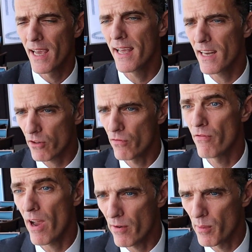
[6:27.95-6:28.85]
it is
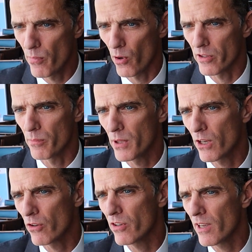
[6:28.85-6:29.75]
very important,
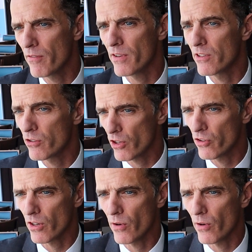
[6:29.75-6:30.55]
because if in such a